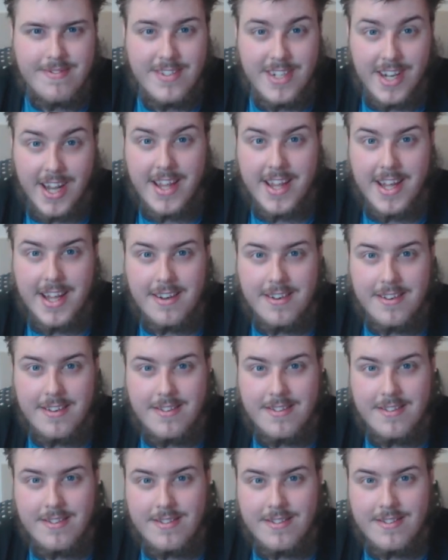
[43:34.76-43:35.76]
Do you like that? Is
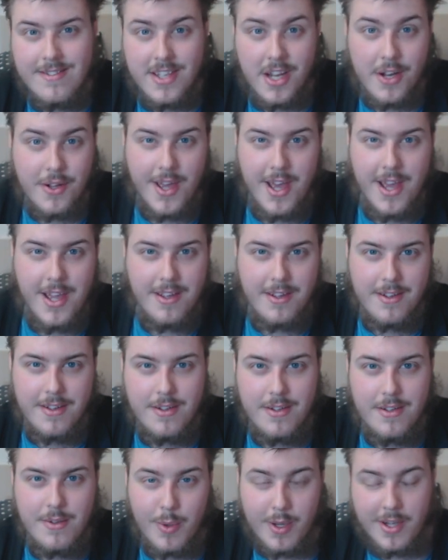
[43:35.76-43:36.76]
that okay?
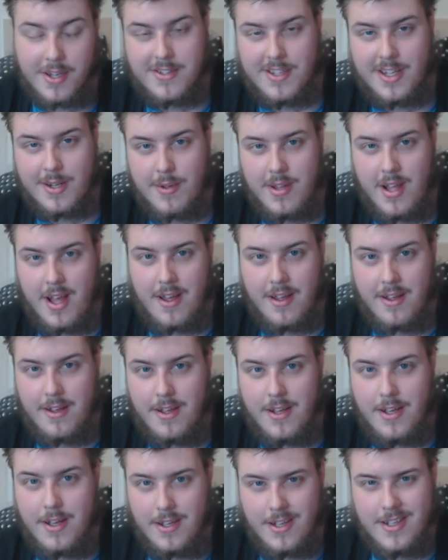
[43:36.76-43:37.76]
We're going to stick with that?
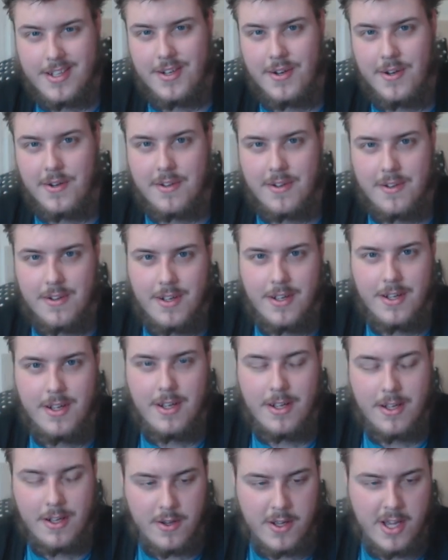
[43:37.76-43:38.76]
Good.
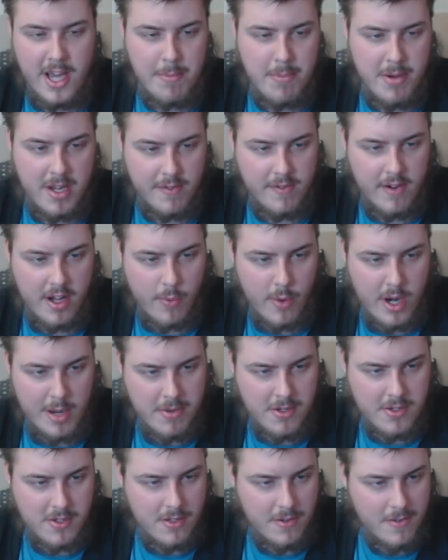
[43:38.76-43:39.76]
Okay, paedophile,
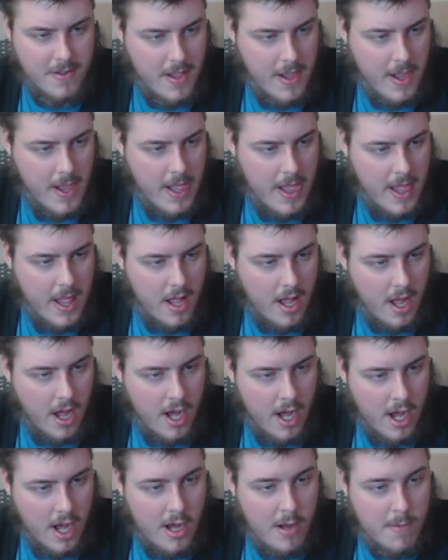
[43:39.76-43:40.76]
rapist.
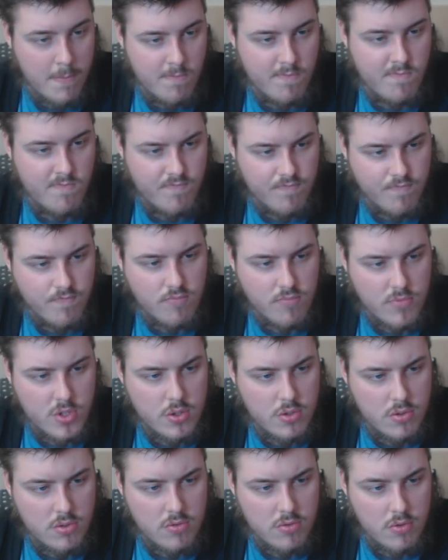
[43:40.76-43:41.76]
That
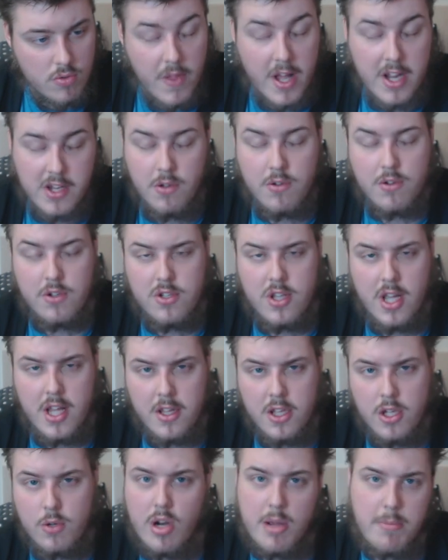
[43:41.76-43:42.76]
is not to say
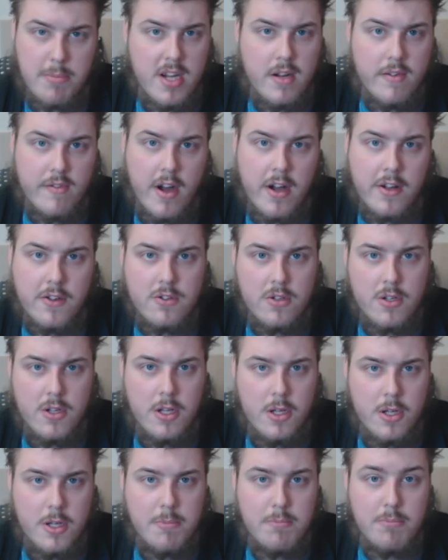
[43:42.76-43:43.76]
that you rape paedophiles,
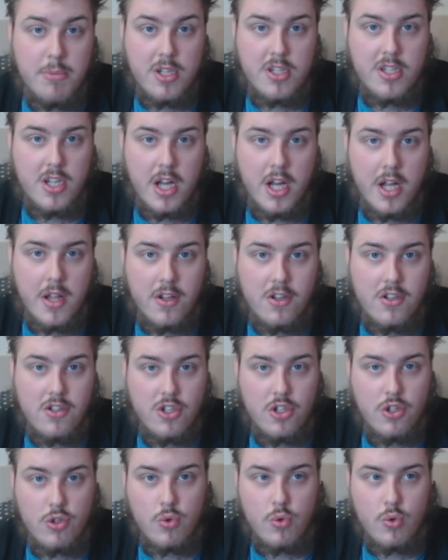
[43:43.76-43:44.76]
but
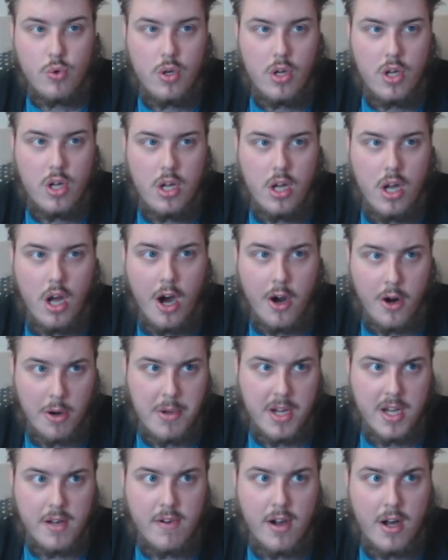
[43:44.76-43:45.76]
that you are a
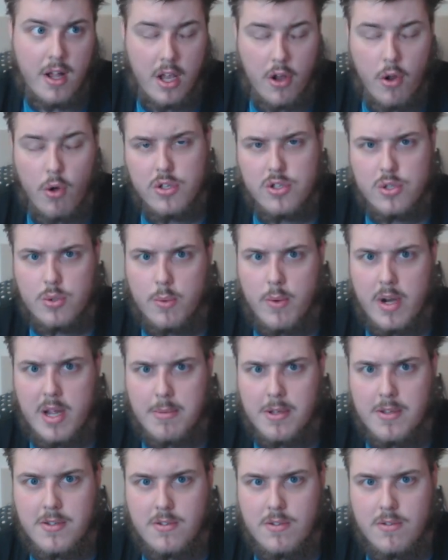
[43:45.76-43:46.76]
paedophile and also a
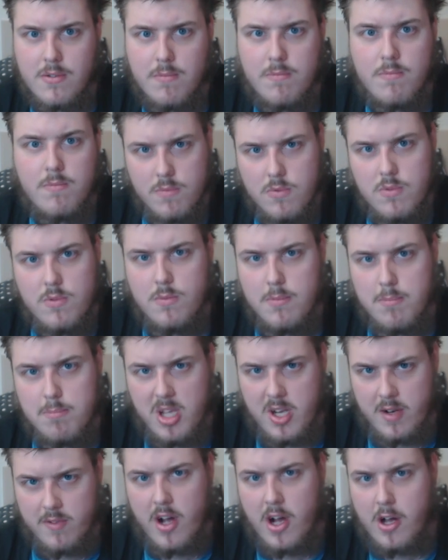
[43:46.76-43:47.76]
rapist.
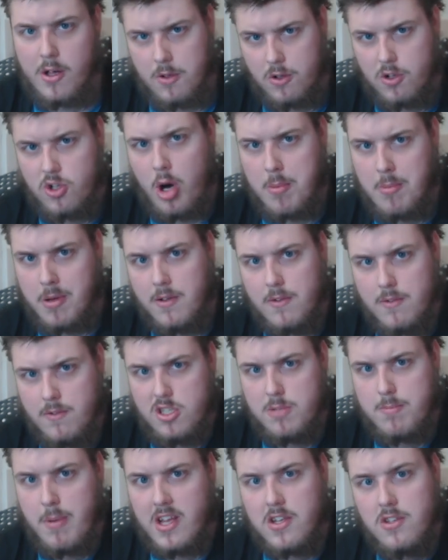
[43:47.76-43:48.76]
Paedophile, comma,
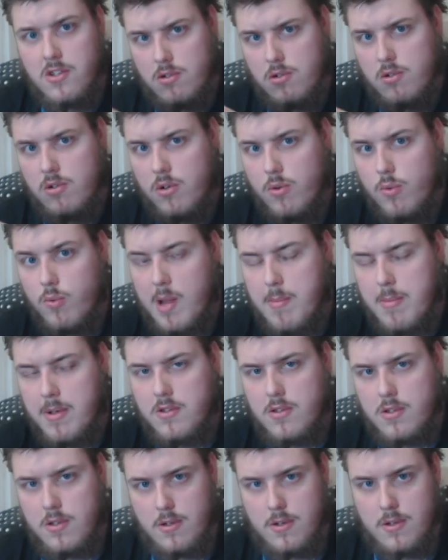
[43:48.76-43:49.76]
space,
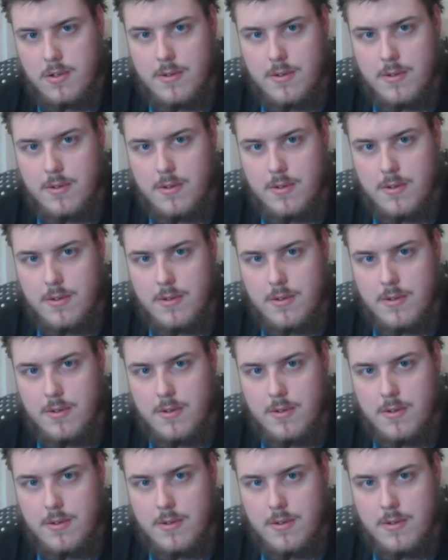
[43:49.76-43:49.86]
rapist.